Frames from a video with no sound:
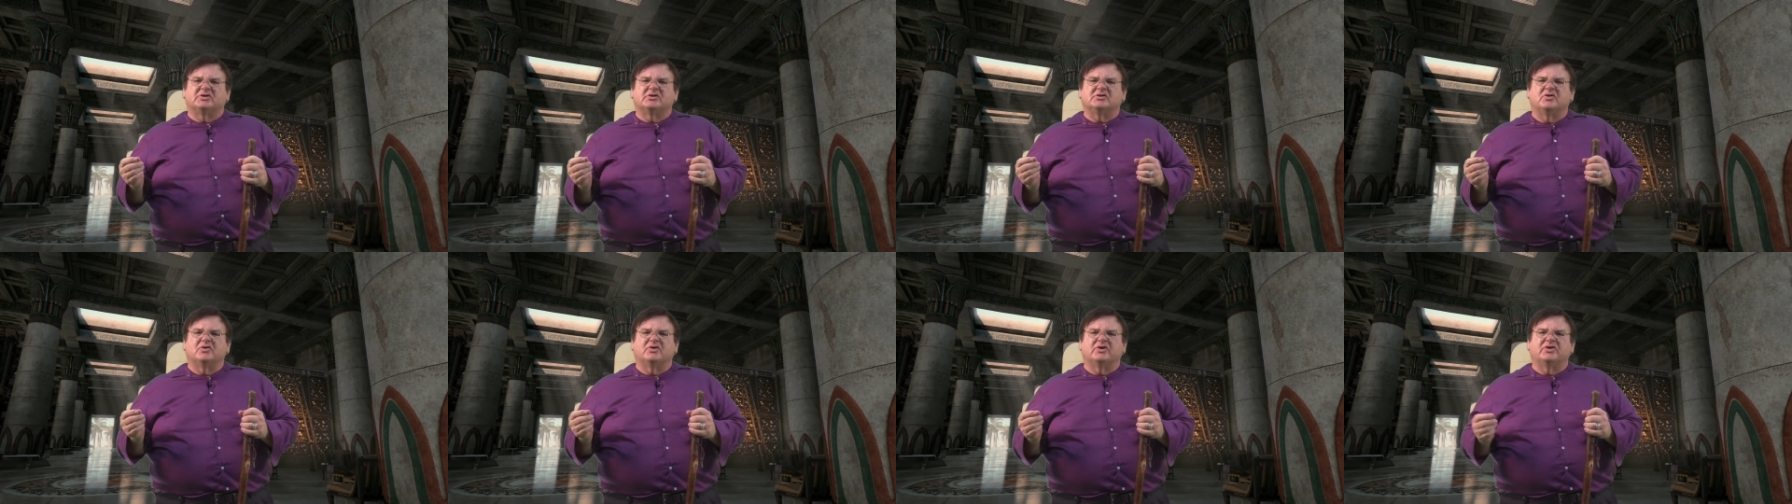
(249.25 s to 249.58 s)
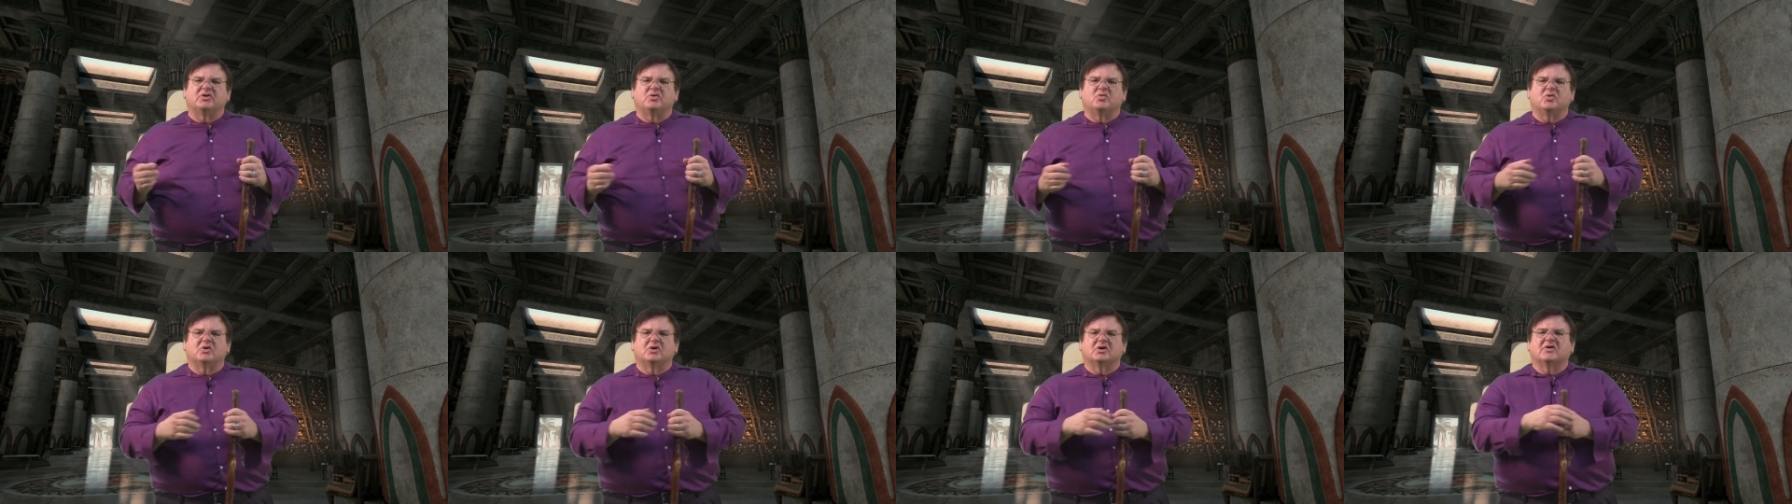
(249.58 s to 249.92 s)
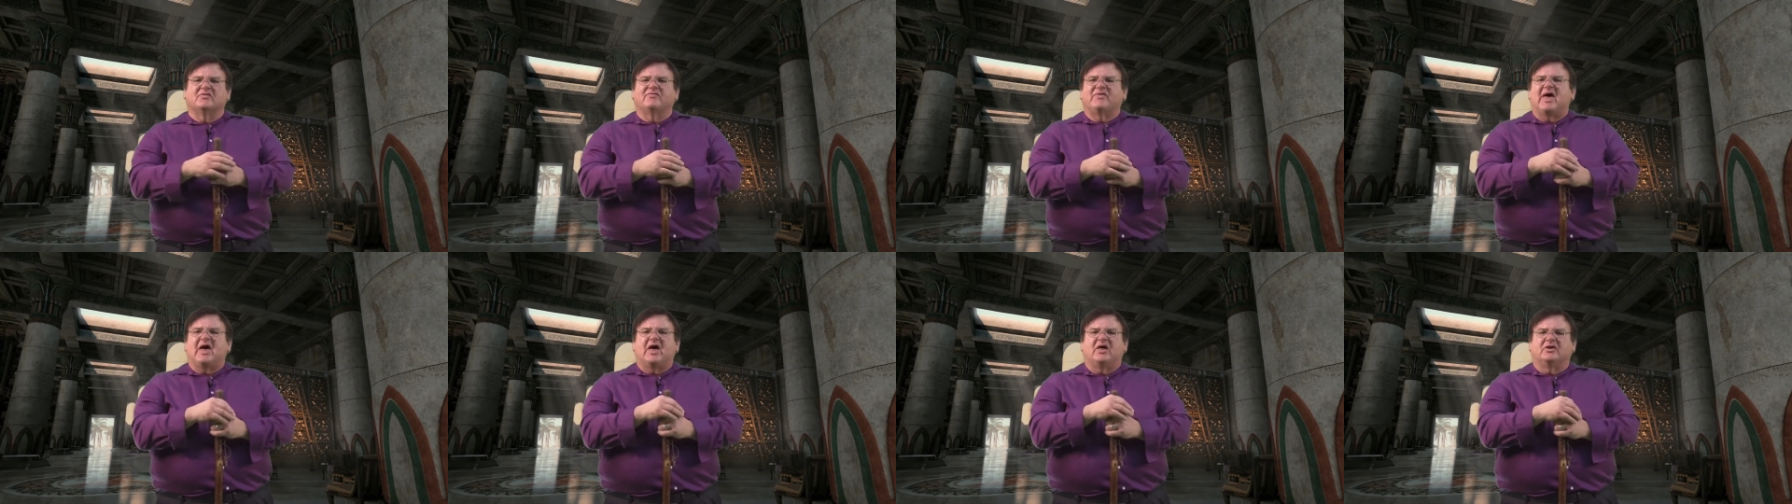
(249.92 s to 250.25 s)
including the work
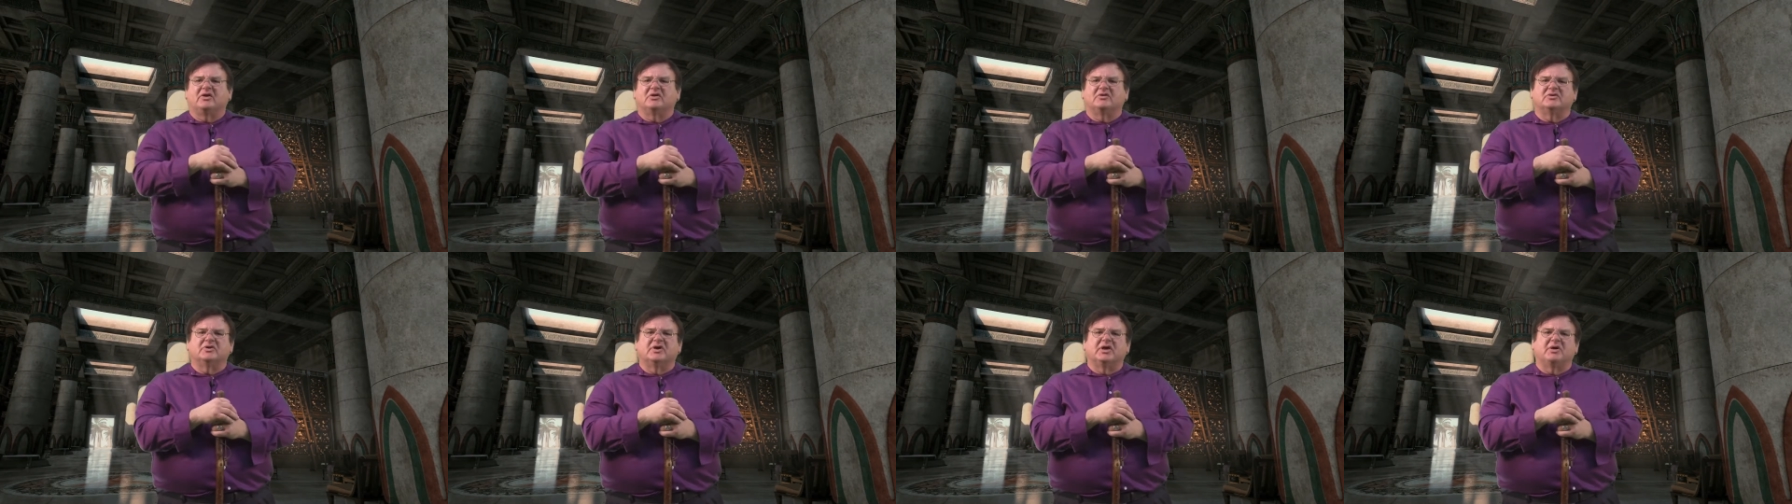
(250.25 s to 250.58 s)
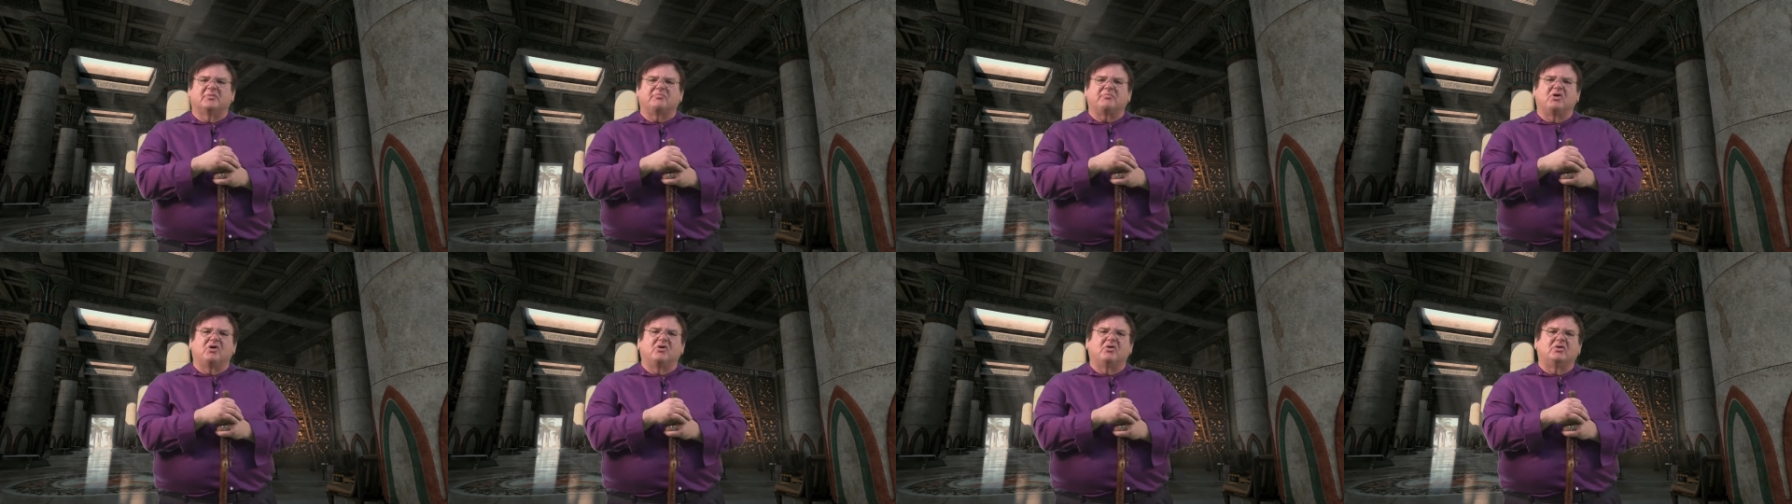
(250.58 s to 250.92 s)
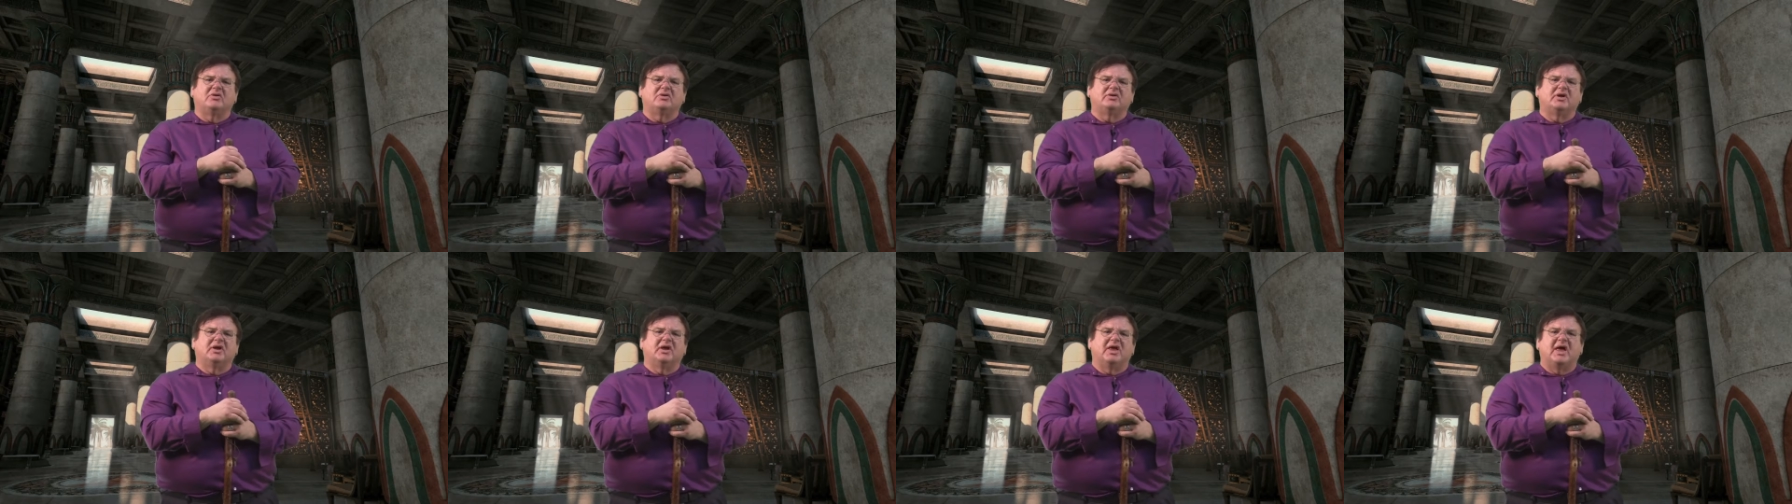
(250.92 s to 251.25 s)
of Aldo
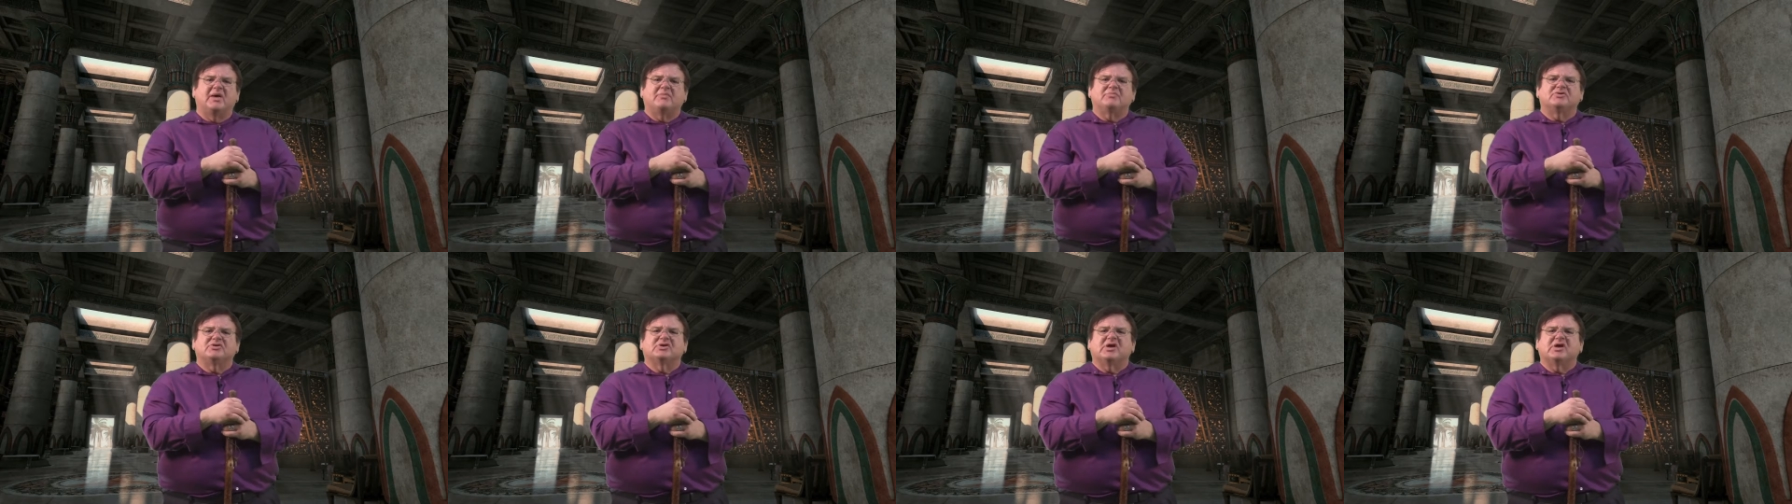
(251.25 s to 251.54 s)
Leopold, M.